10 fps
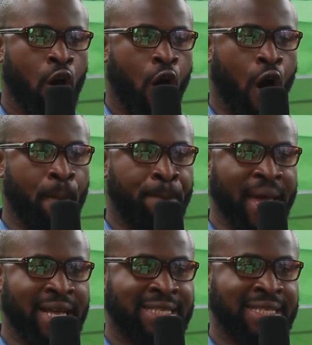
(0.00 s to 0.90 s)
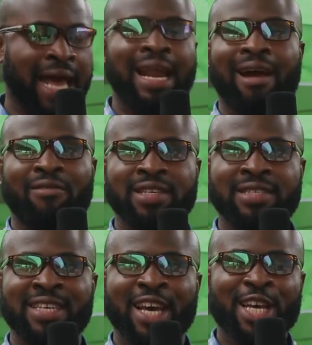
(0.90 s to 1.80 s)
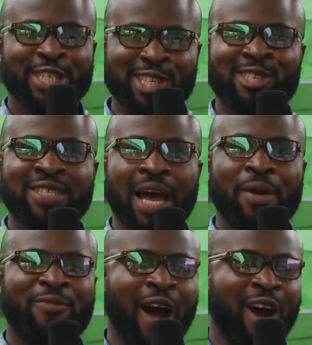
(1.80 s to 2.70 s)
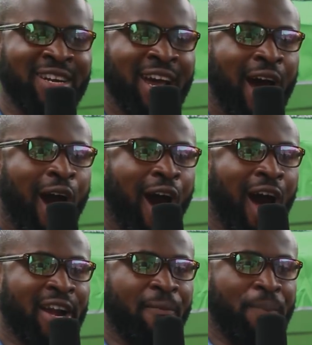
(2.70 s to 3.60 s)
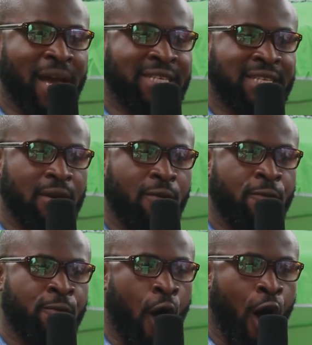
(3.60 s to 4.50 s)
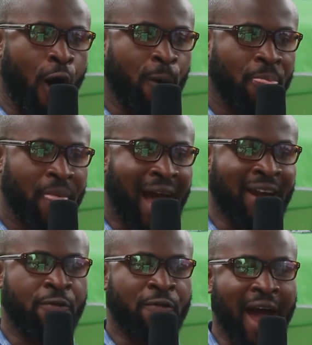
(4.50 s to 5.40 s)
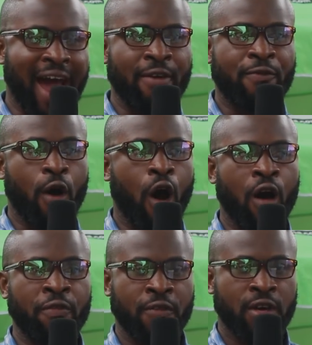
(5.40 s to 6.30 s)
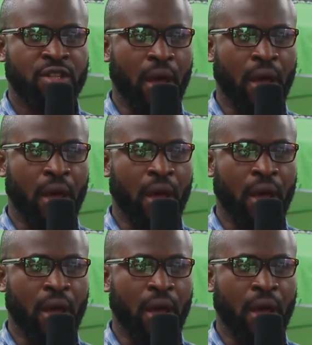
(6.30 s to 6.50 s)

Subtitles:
unpaid salaries. This news can be found on the page 4 and 5 of the